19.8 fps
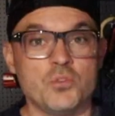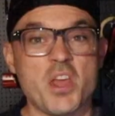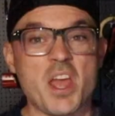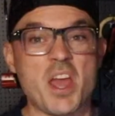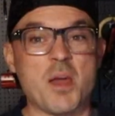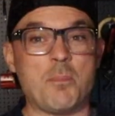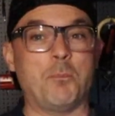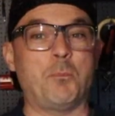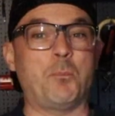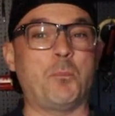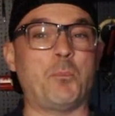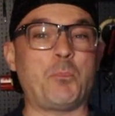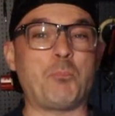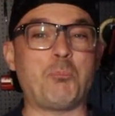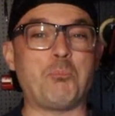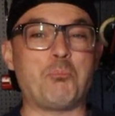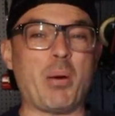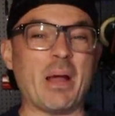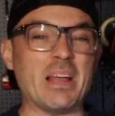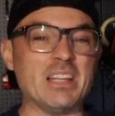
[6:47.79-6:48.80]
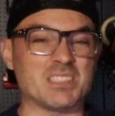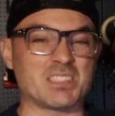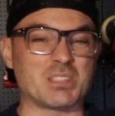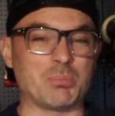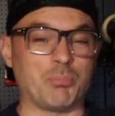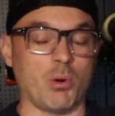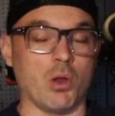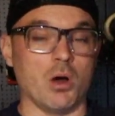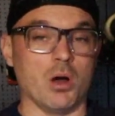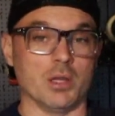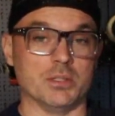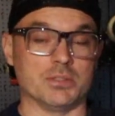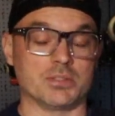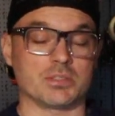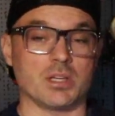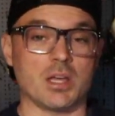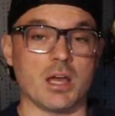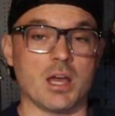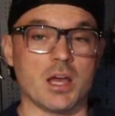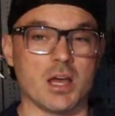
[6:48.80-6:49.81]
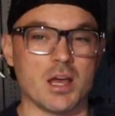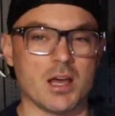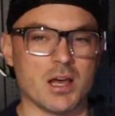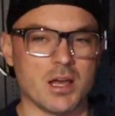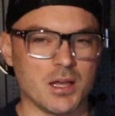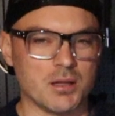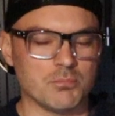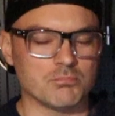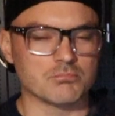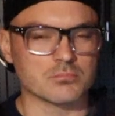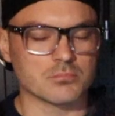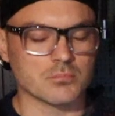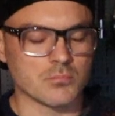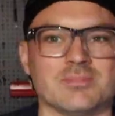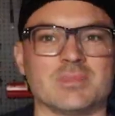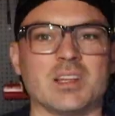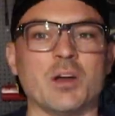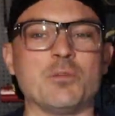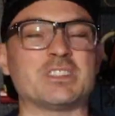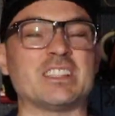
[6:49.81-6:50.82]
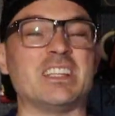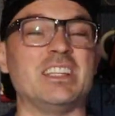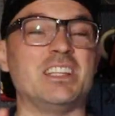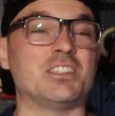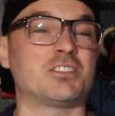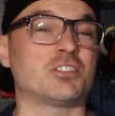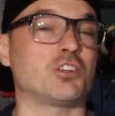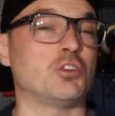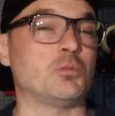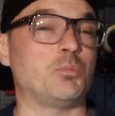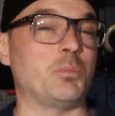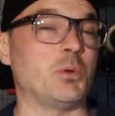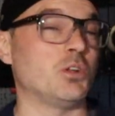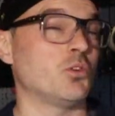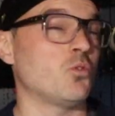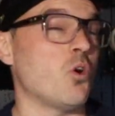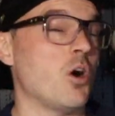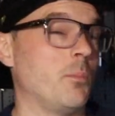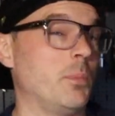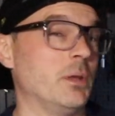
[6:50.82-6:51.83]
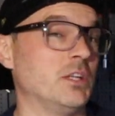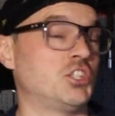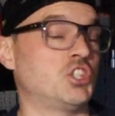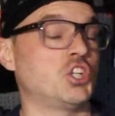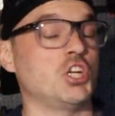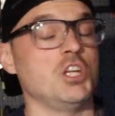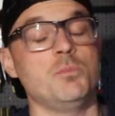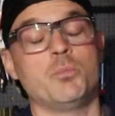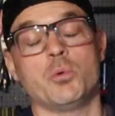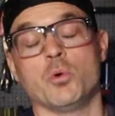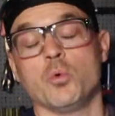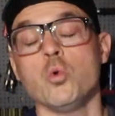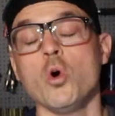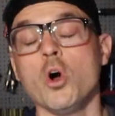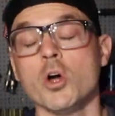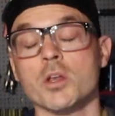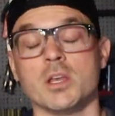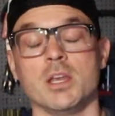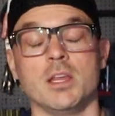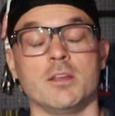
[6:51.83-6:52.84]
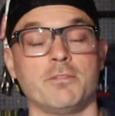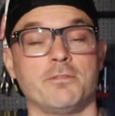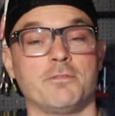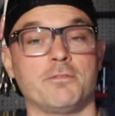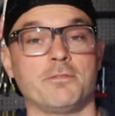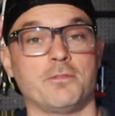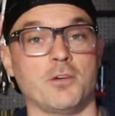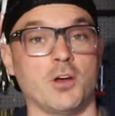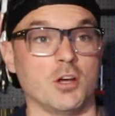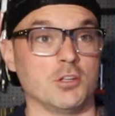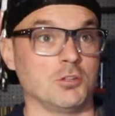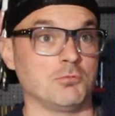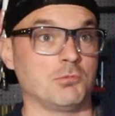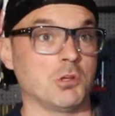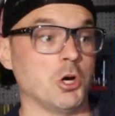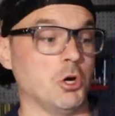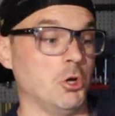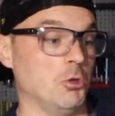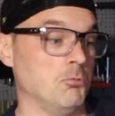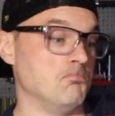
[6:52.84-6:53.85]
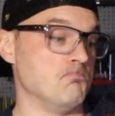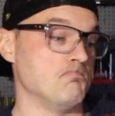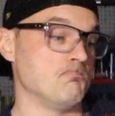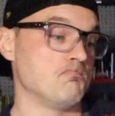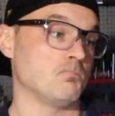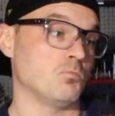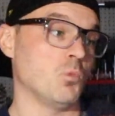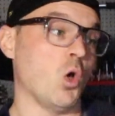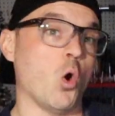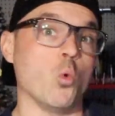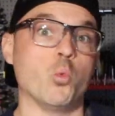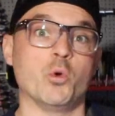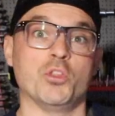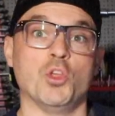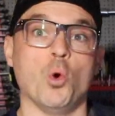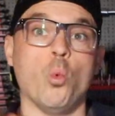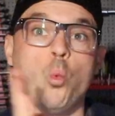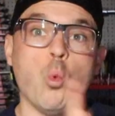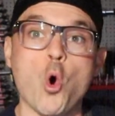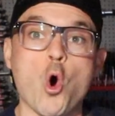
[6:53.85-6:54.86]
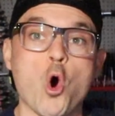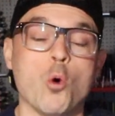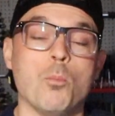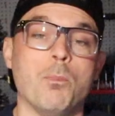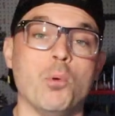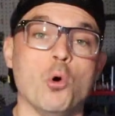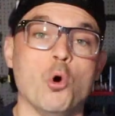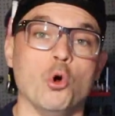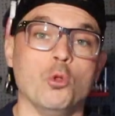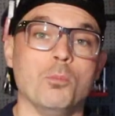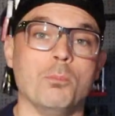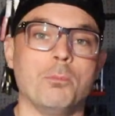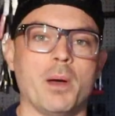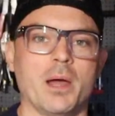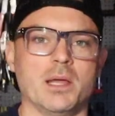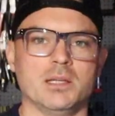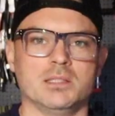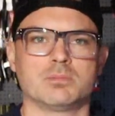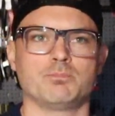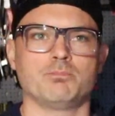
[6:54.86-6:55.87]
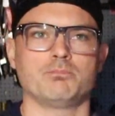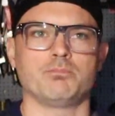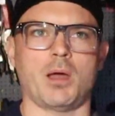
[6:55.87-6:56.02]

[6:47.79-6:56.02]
Yeah, paint supplies. And obviously this could have been quite a bit cheaper. One, if I'd have gone not with the water-based